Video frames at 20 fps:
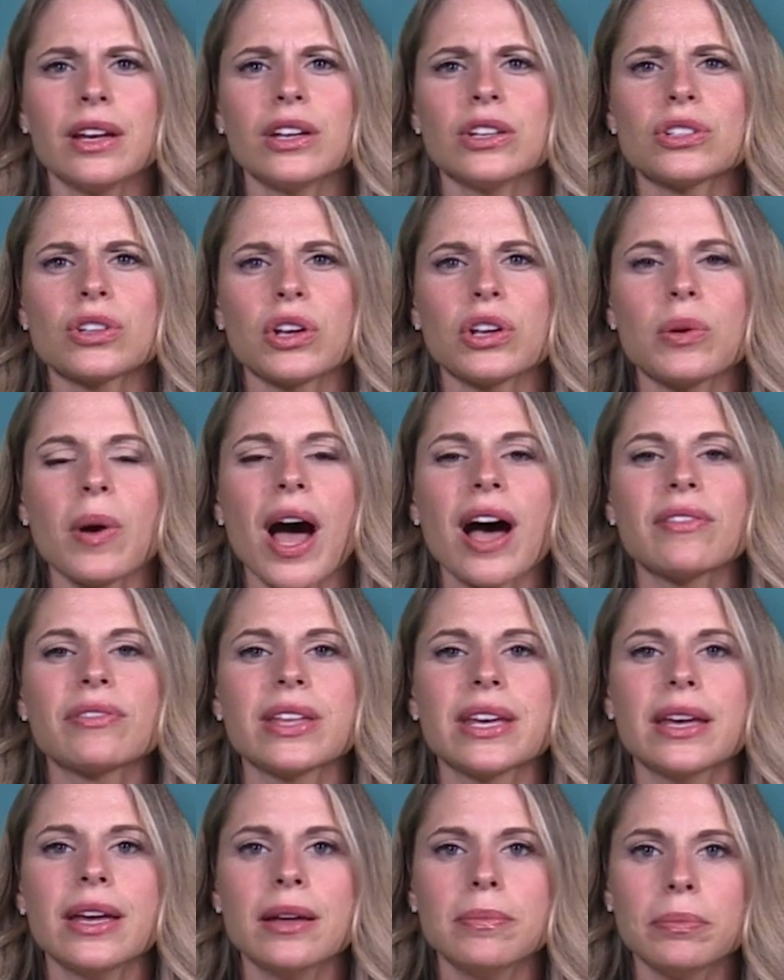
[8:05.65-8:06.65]
So you have
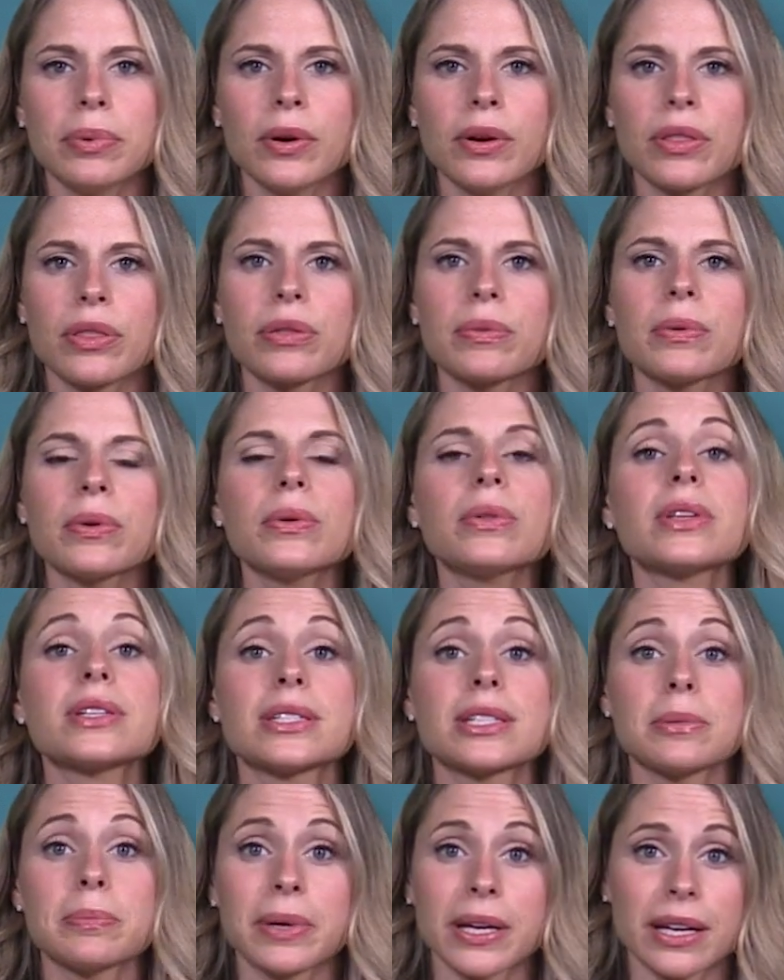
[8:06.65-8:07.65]
the input through the
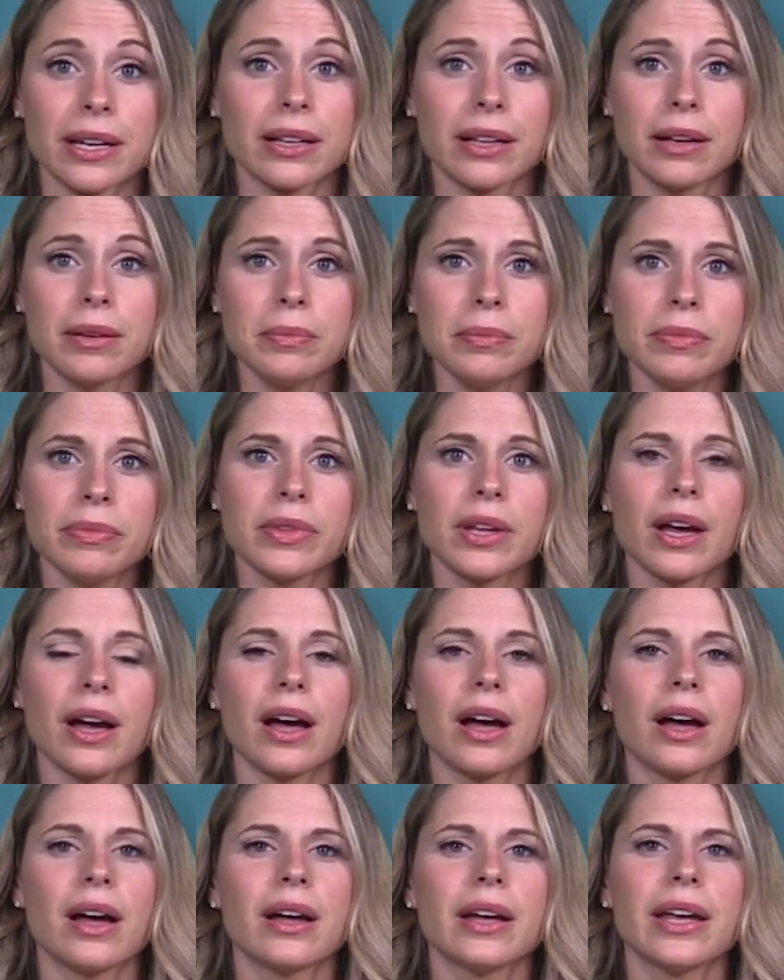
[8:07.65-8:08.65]
subiculum
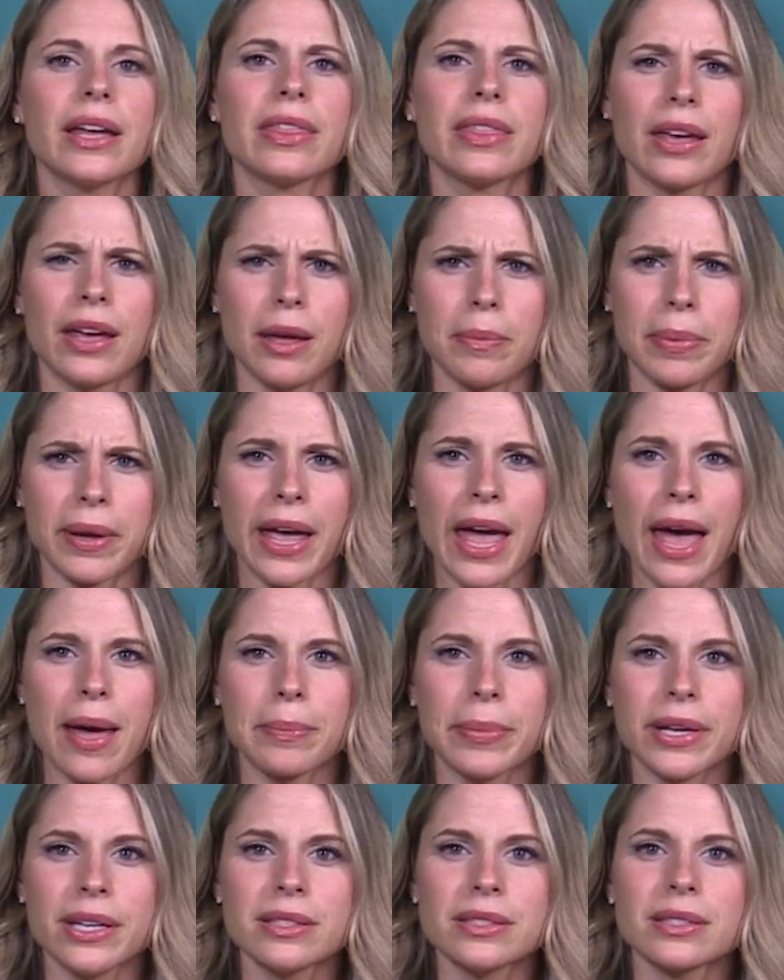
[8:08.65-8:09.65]
in the
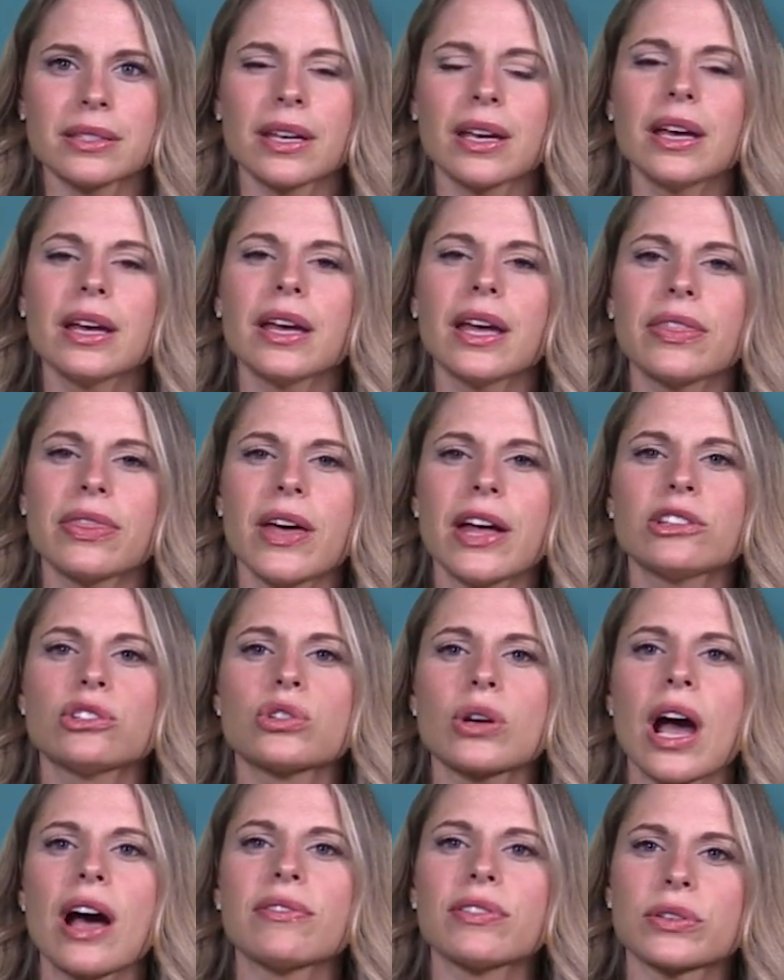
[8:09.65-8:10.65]
hippocampus. It then
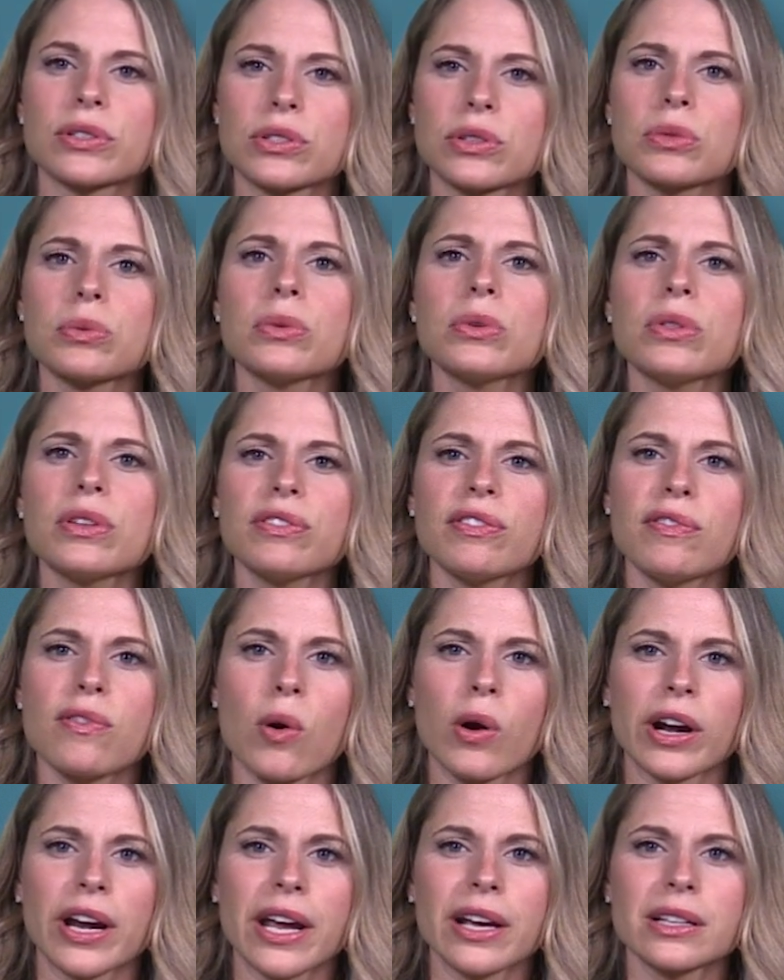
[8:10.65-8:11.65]
travels through the
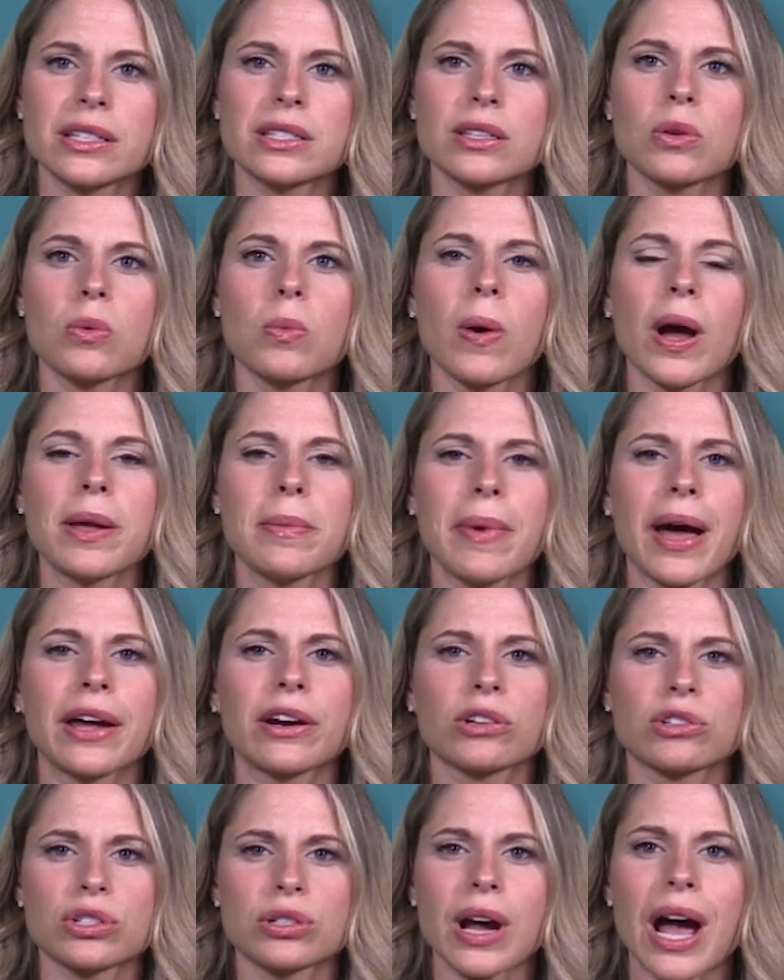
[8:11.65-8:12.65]
fornix, the white
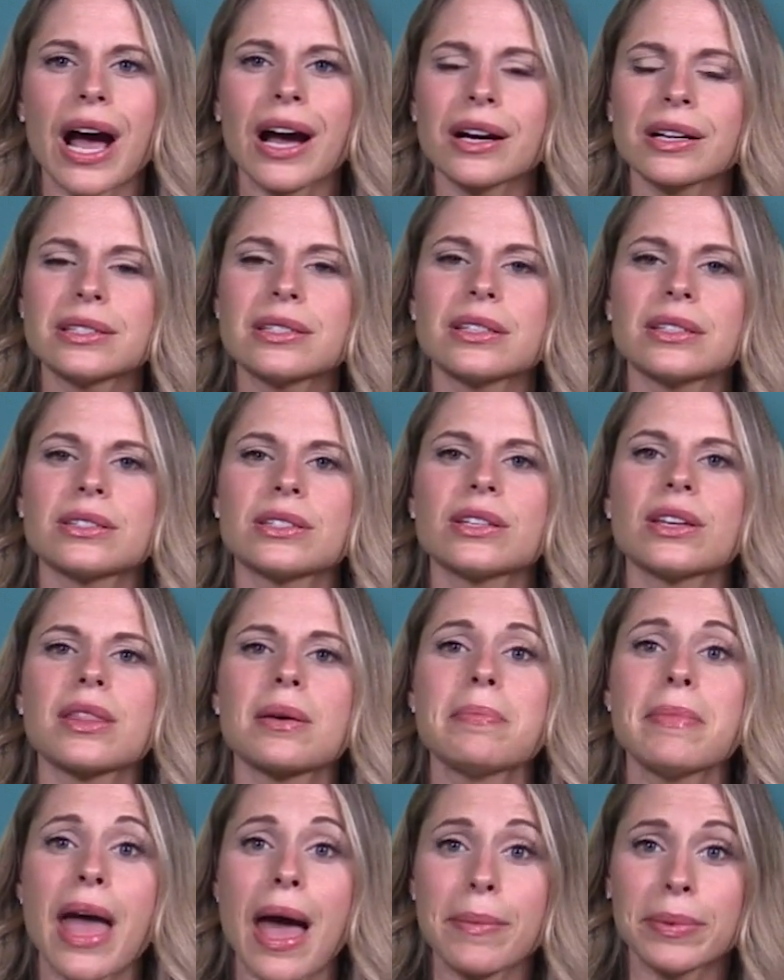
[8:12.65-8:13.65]
matter tract, to the
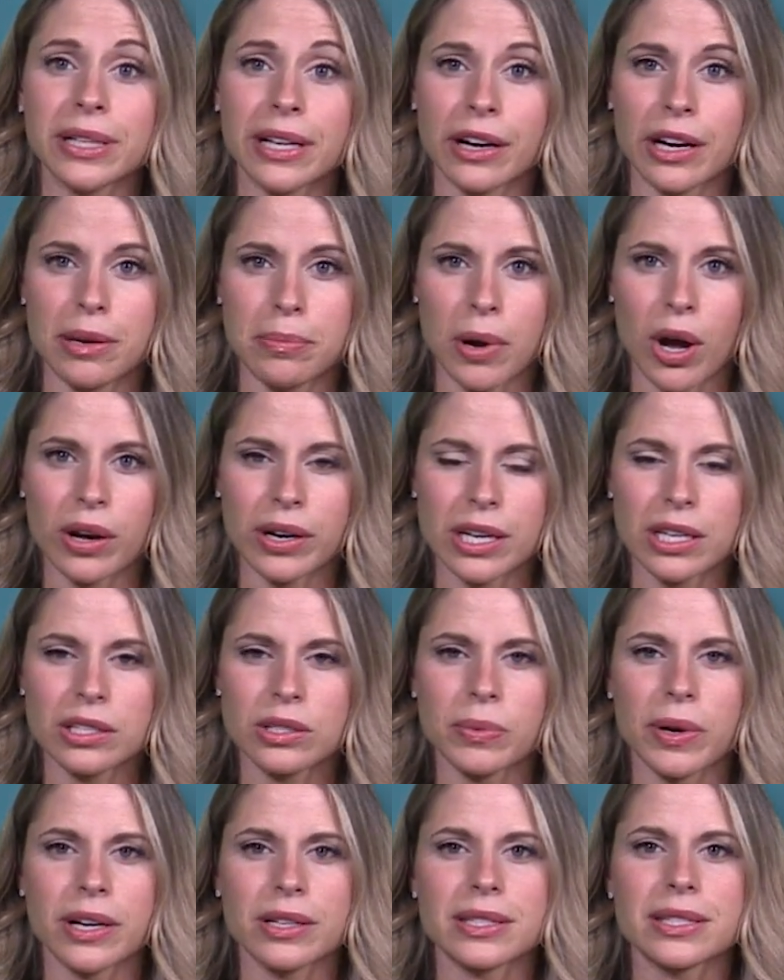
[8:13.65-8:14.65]
mammillary
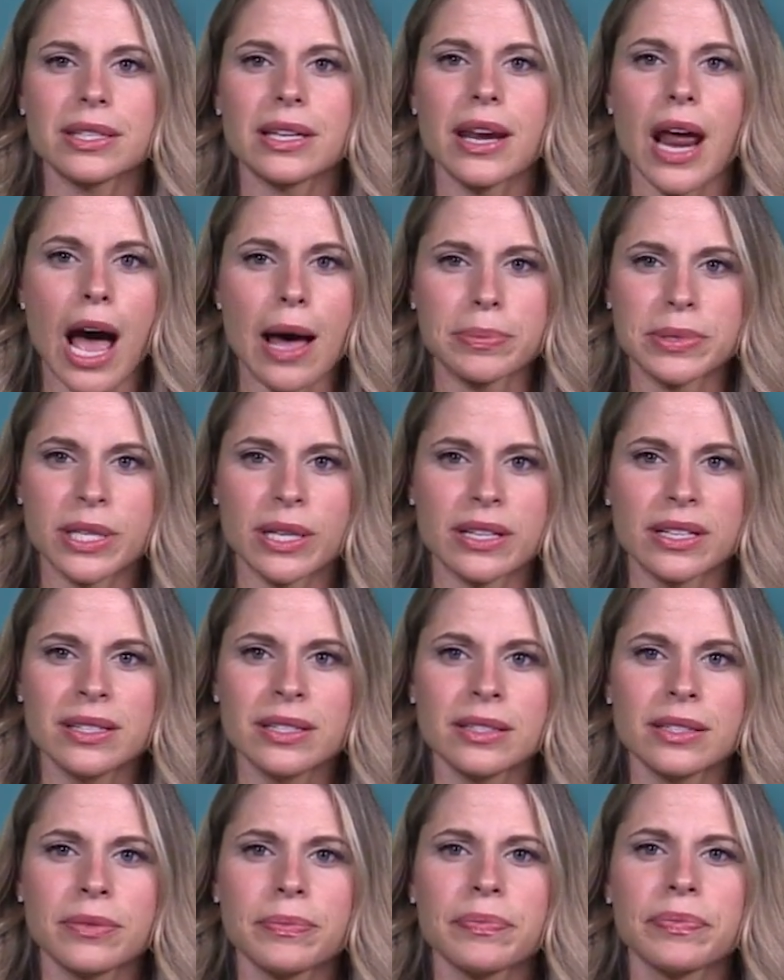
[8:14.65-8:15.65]
bodies where it
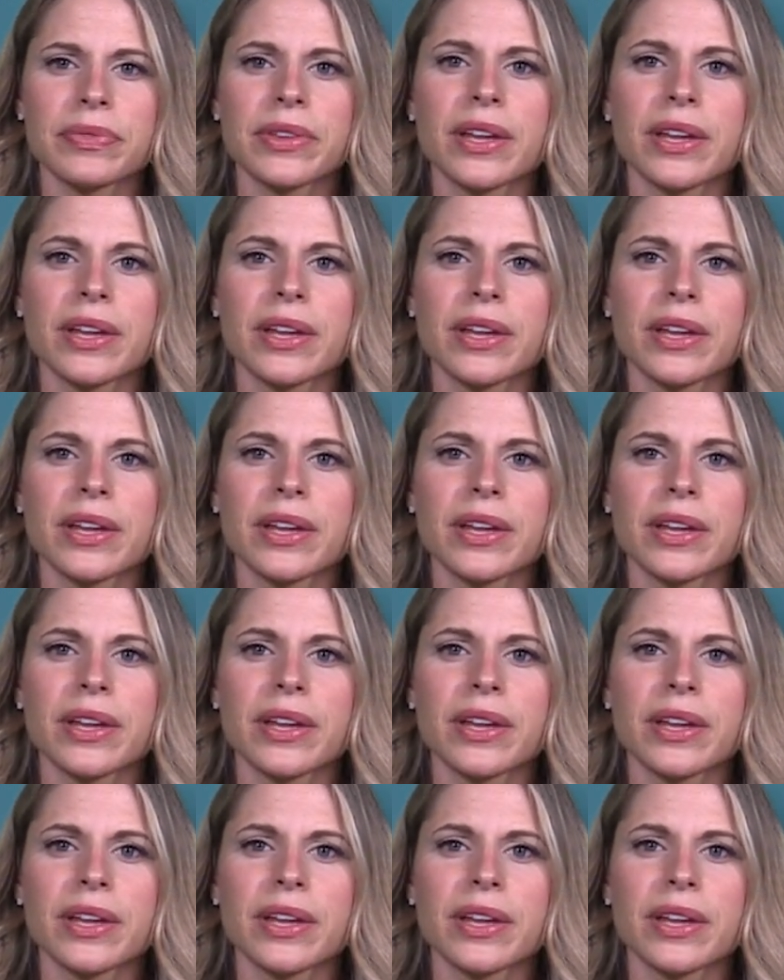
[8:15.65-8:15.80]
synapses.